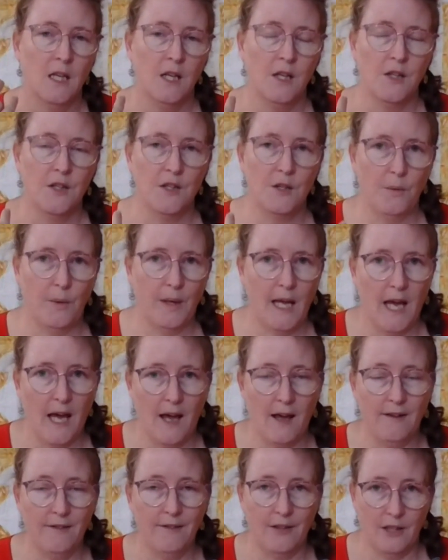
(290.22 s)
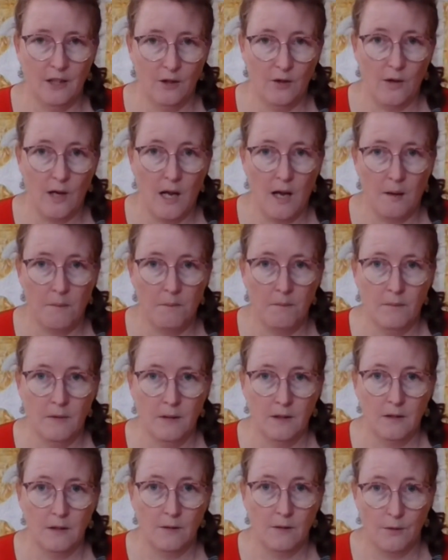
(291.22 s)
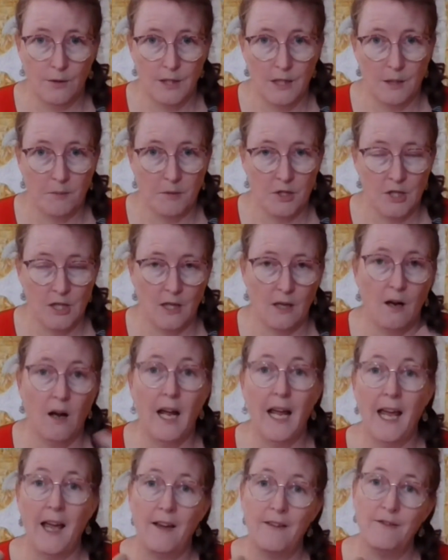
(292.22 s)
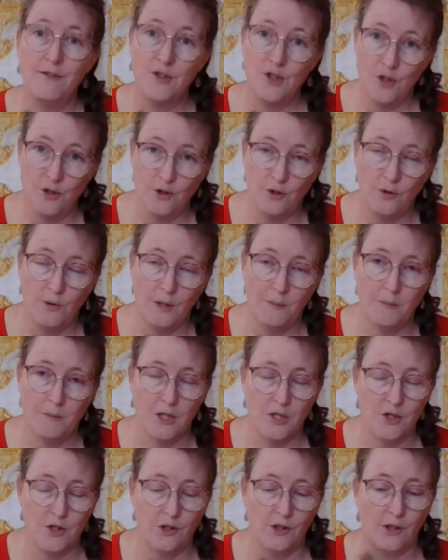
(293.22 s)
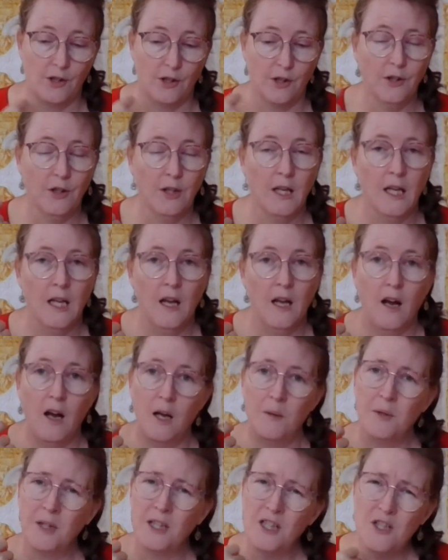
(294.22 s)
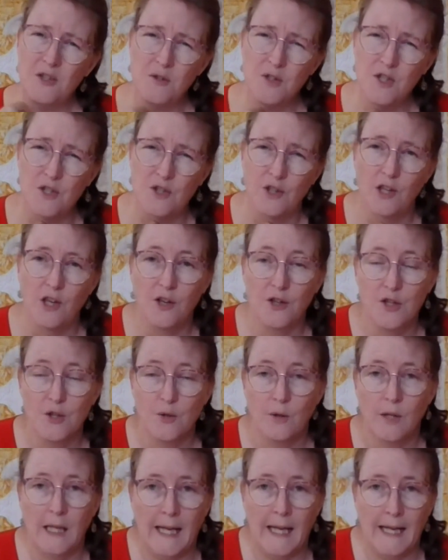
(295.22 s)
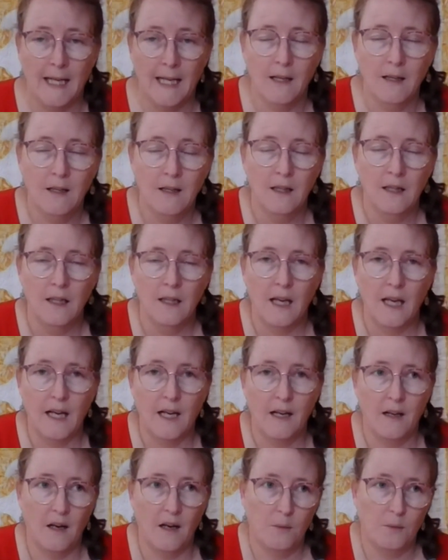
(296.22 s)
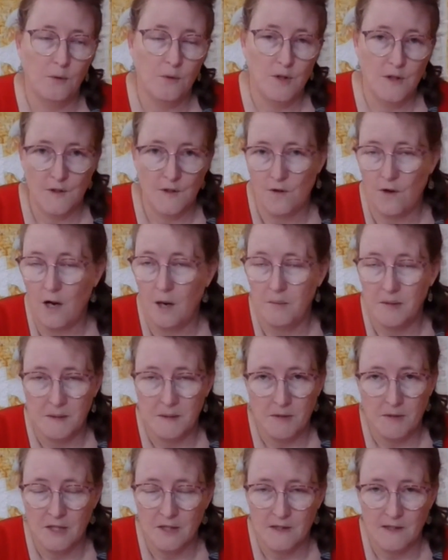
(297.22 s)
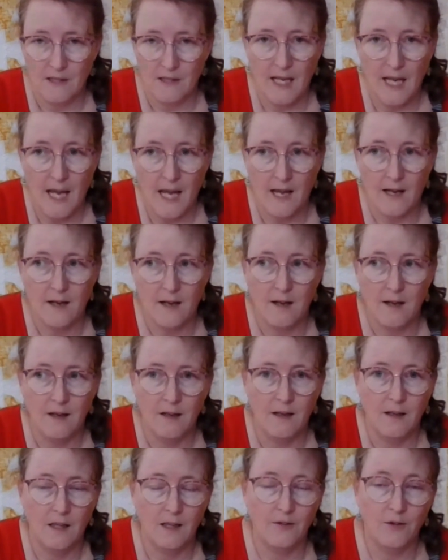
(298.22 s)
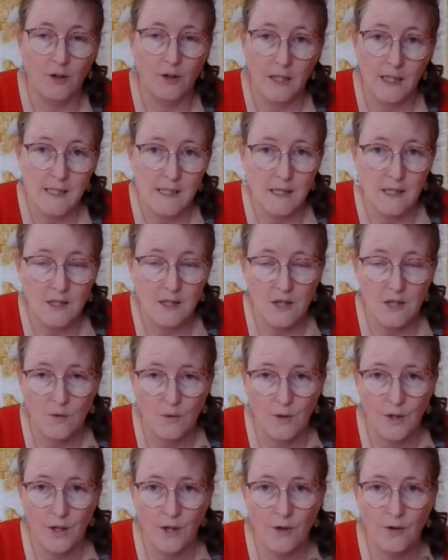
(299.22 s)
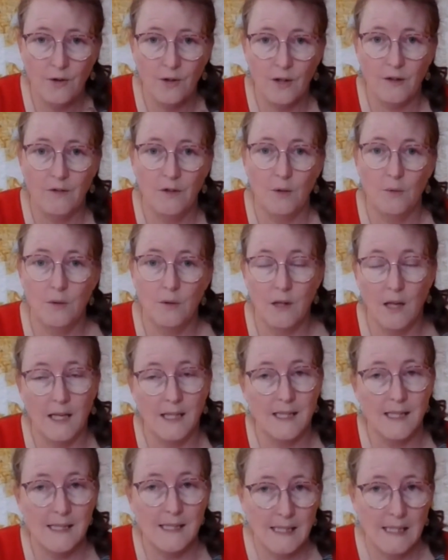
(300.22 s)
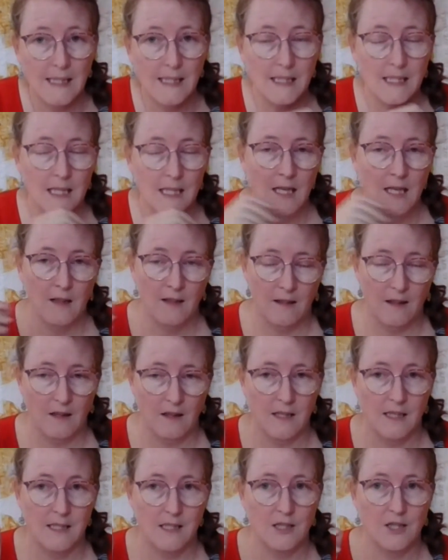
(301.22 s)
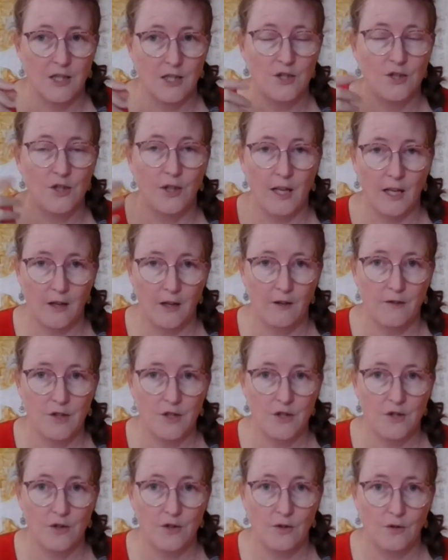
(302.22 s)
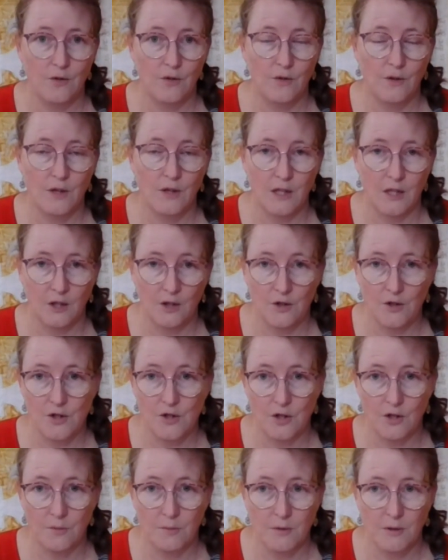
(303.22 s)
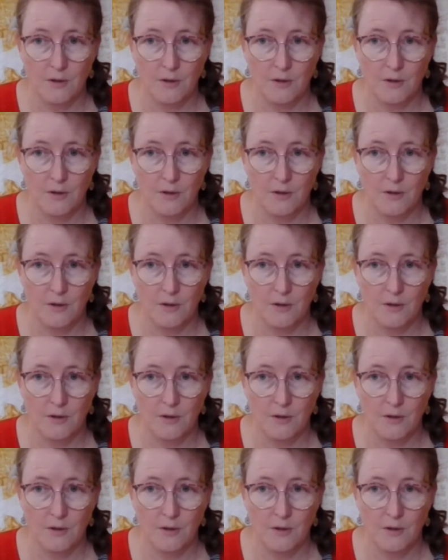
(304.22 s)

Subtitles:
So we have a long arm quilting machine. I have 2 in my studio. I'm going to do a studio tour later and I will describe as much as I can If you're listening to the audio, if you would like to see it, then I suggest you head over to the YouTube